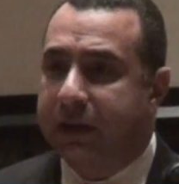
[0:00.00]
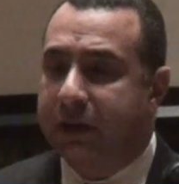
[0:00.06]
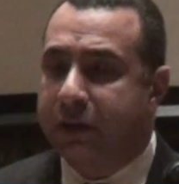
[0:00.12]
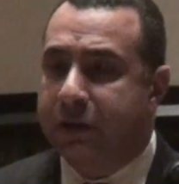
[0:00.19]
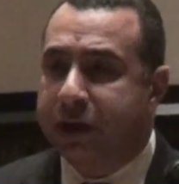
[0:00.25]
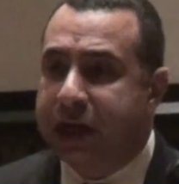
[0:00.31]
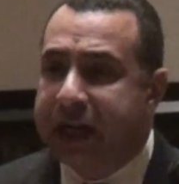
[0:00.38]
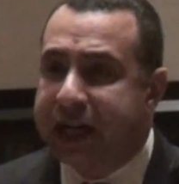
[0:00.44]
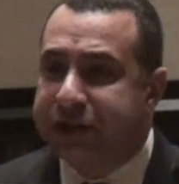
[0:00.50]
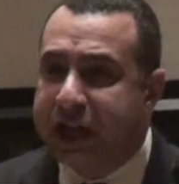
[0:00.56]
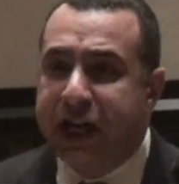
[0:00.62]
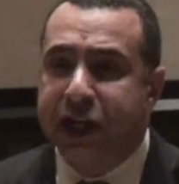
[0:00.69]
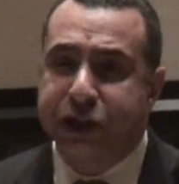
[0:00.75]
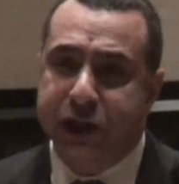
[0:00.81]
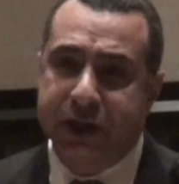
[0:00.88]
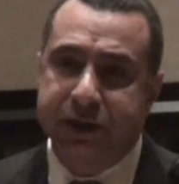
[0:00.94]

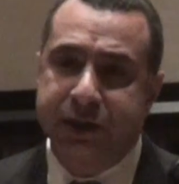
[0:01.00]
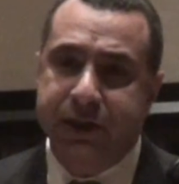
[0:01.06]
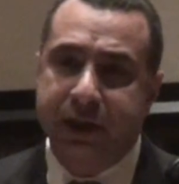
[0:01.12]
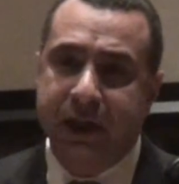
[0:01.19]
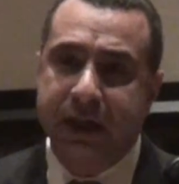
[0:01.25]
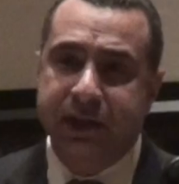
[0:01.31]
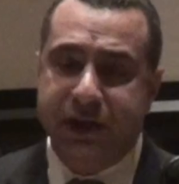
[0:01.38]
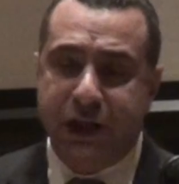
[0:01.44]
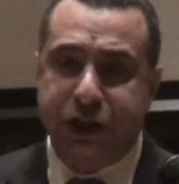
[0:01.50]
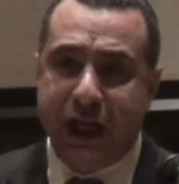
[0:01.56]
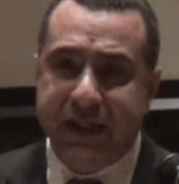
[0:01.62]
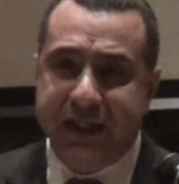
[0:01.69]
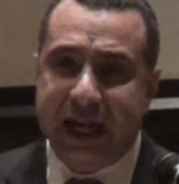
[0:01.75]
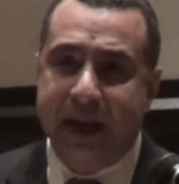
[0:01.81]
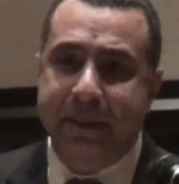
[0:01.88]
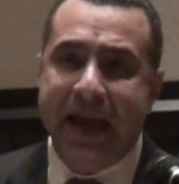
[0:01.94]
organizations such
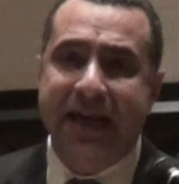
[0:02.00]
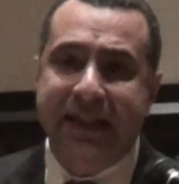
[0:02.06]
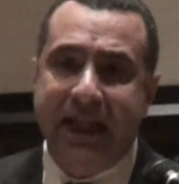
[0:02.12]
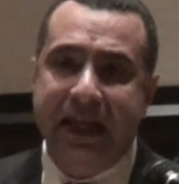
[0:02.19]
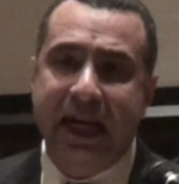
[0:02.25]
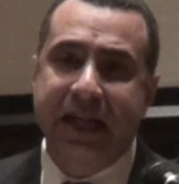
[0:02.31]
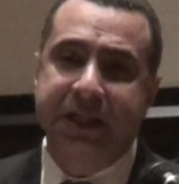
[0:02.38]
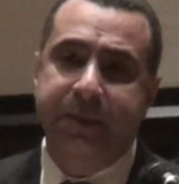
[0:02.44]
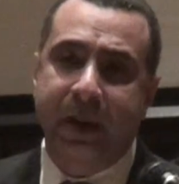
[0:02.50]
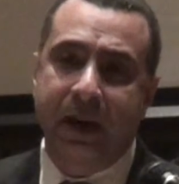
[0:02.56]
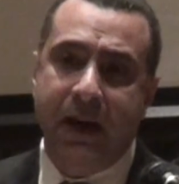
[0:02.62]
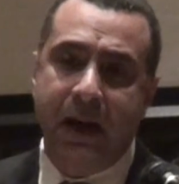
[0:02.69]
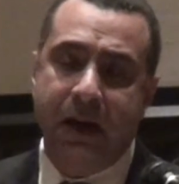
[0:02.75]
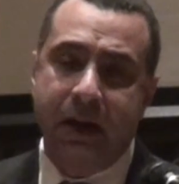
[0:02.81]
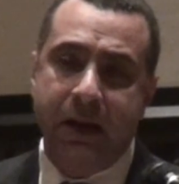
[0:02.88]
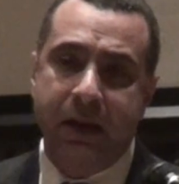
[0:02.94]
as Hamas and
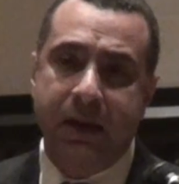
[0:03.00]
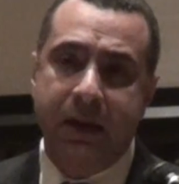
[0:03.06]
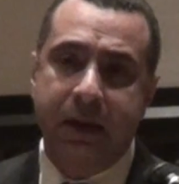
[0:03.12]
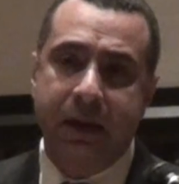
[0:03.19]
Hezbollah,